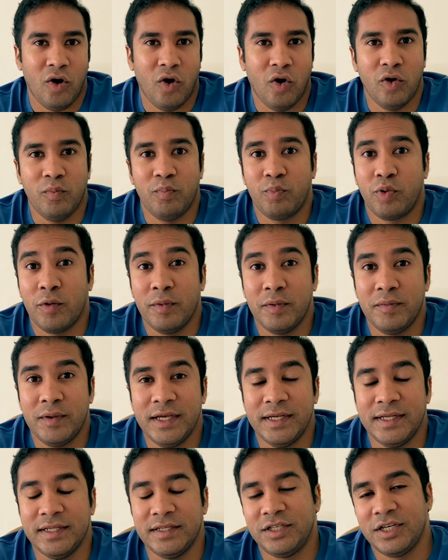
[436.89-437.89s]
Or
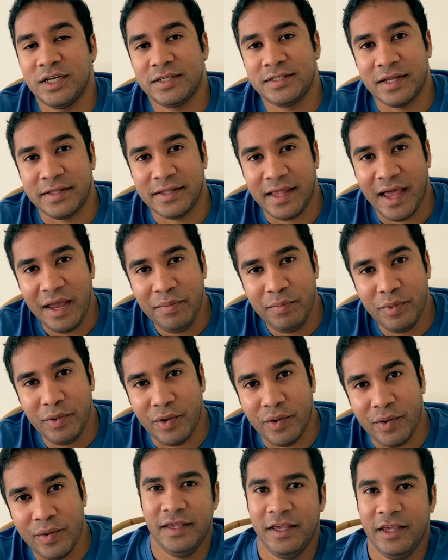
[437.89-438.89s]
probably it's just a typo?